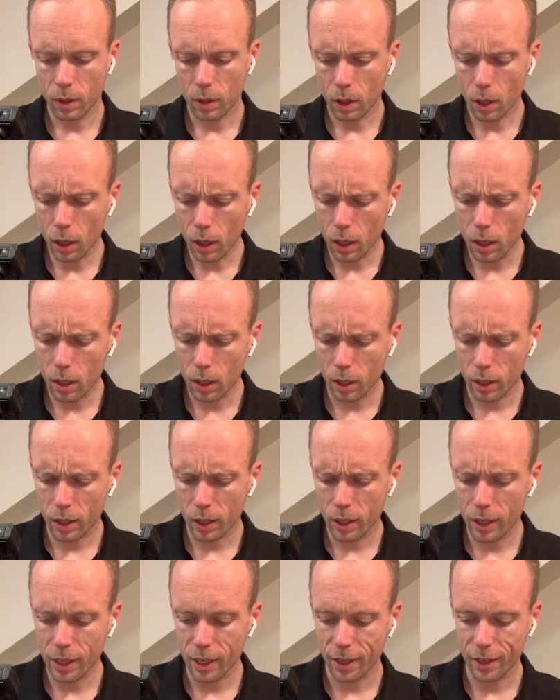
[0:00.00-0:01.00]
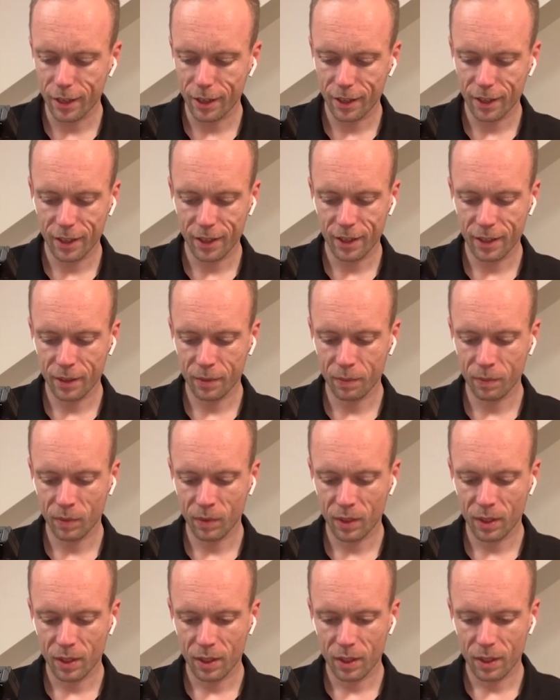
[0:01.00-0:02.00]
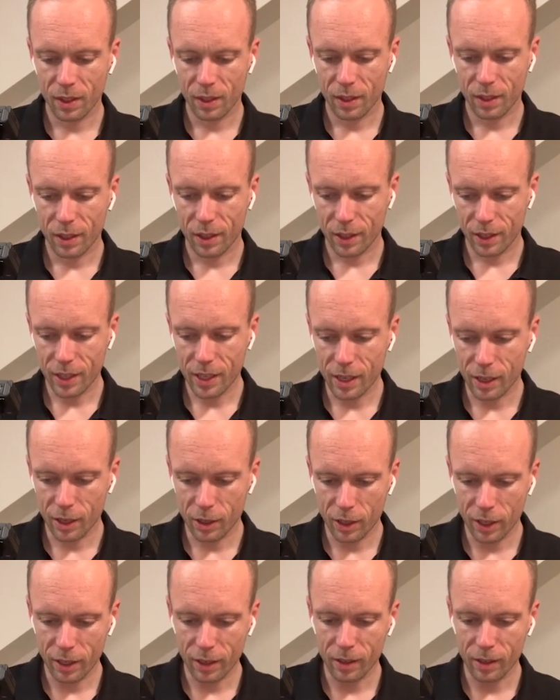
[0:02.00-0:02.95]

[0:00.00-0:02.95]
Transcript: It looks amazing. Yeah, and